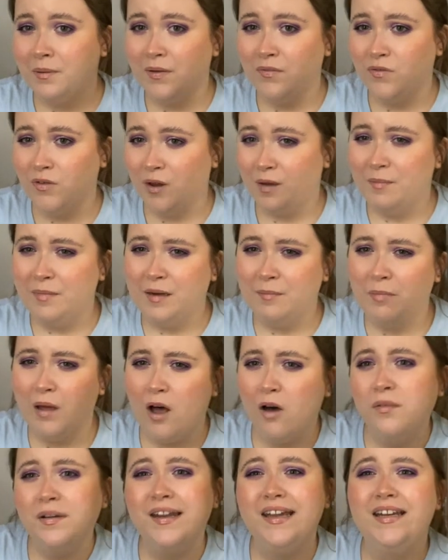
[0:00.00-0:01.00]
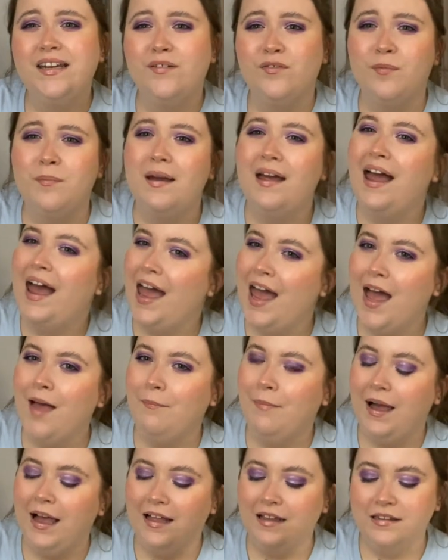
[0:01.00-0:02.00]
if you know what I mean, but I'll need it for my
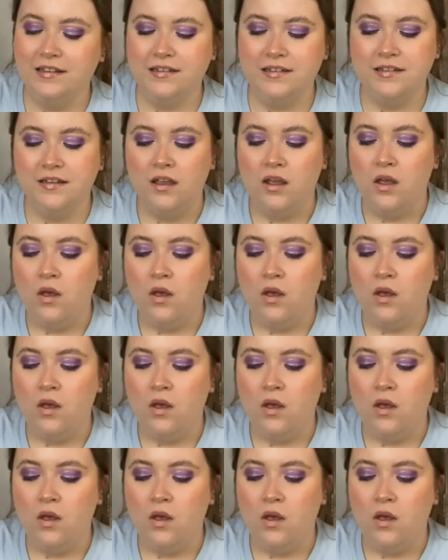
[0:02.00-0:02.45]
hairbands,